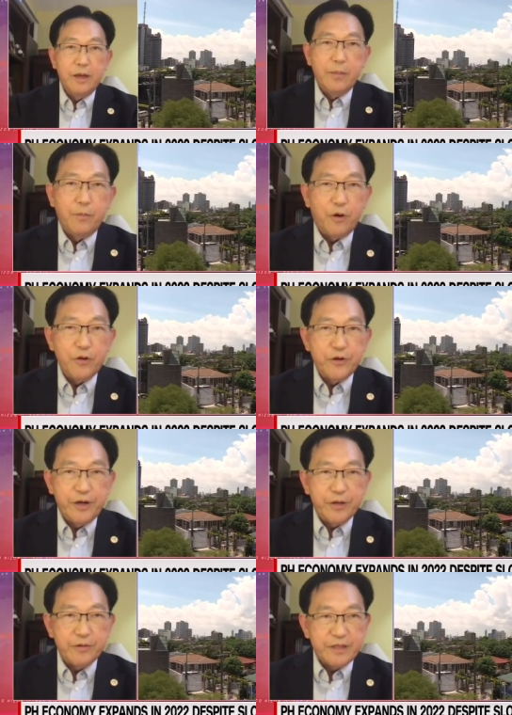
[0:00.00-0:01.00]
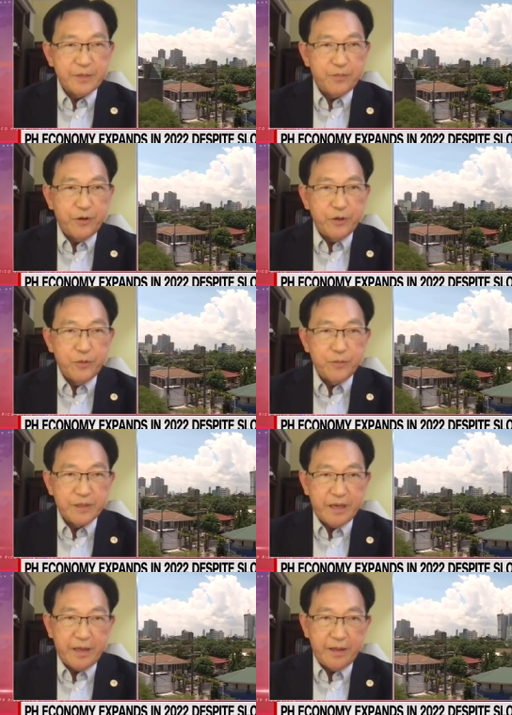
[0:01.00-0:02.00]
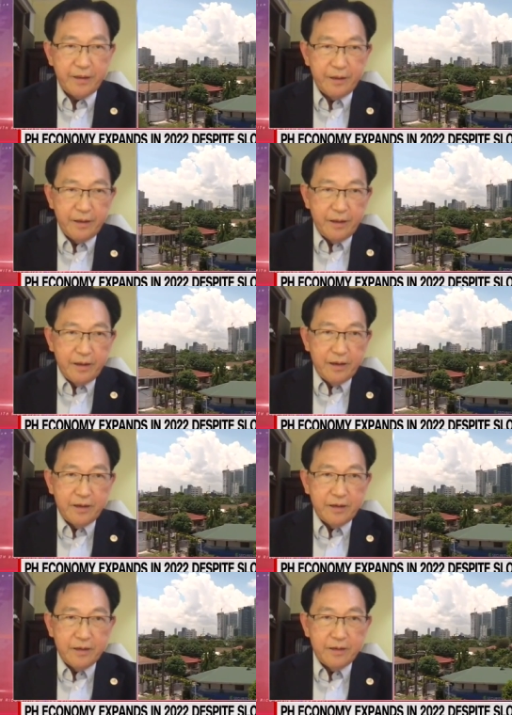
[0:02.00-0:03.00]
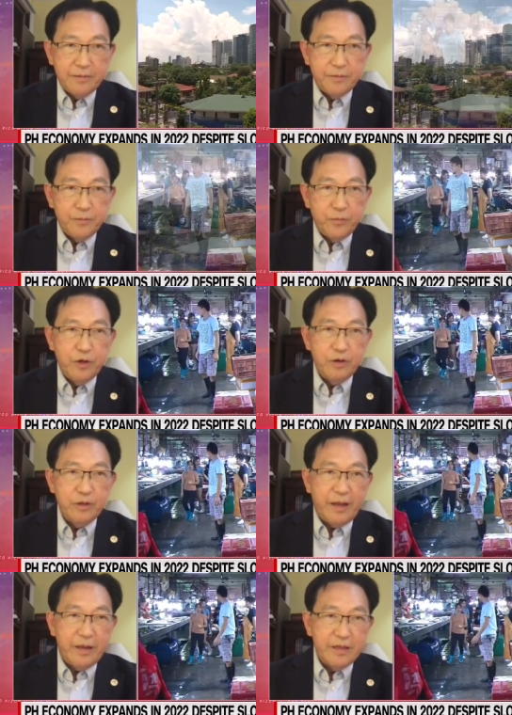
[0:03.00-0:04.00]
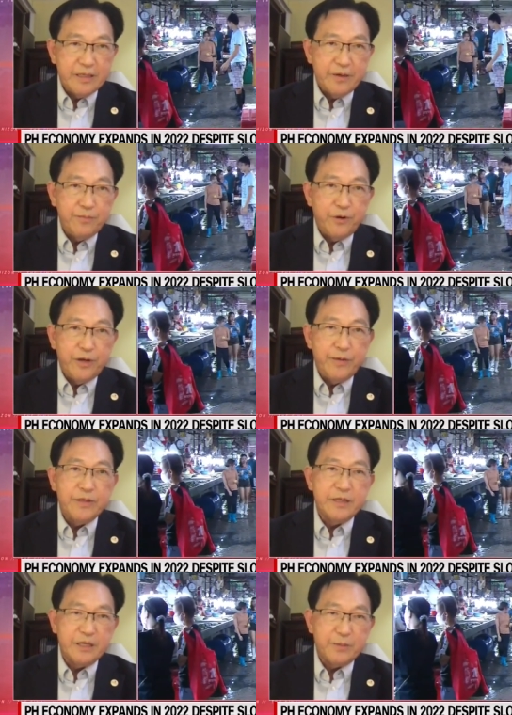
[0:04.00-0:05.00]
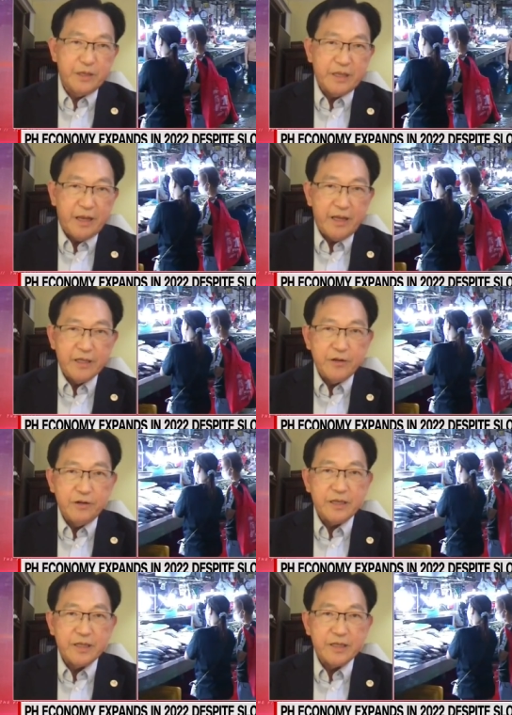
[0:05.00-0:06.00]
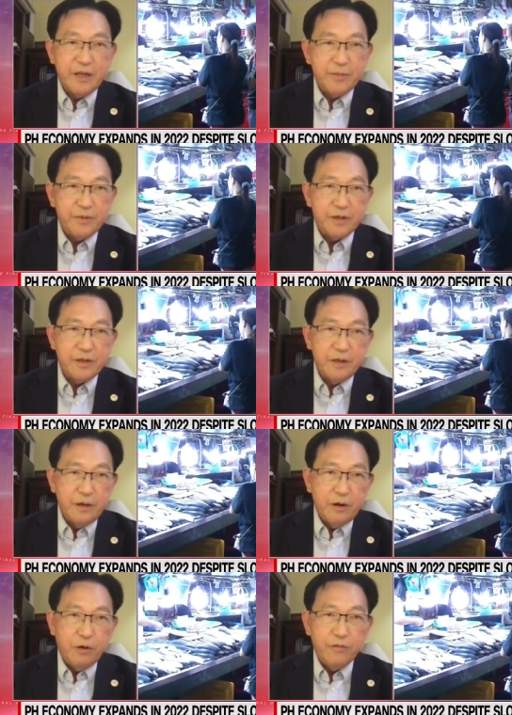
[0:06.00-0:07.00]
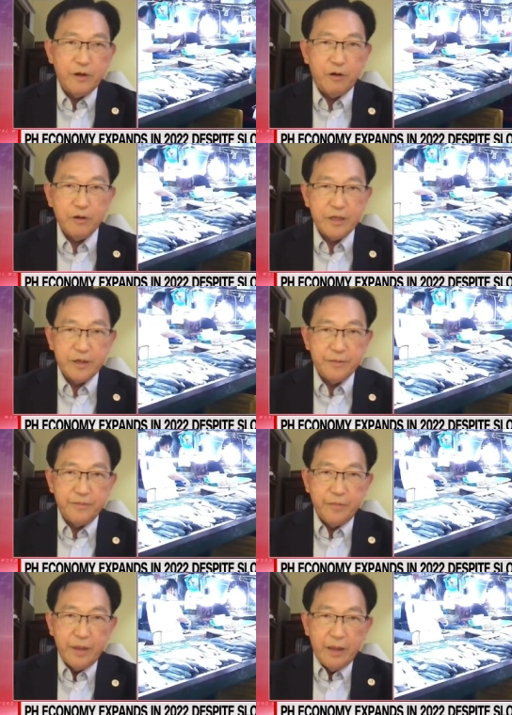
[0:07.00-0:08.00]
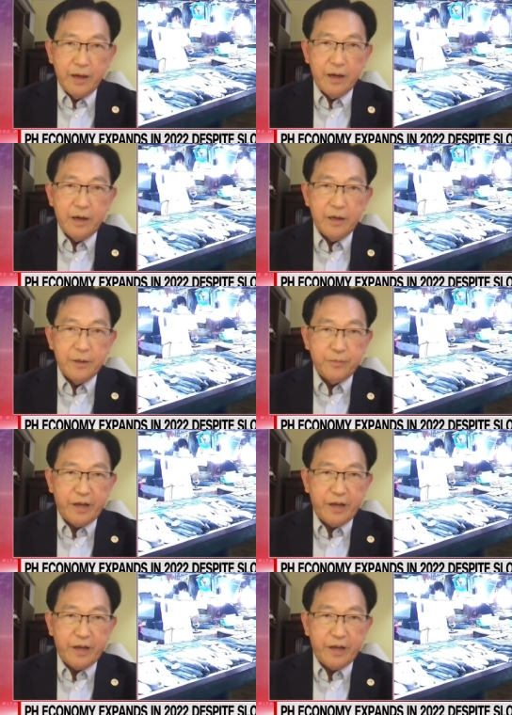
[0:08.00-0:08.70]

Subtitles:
moderate to 6.2%. Know that the 7.6% is not sustainable over the long term. The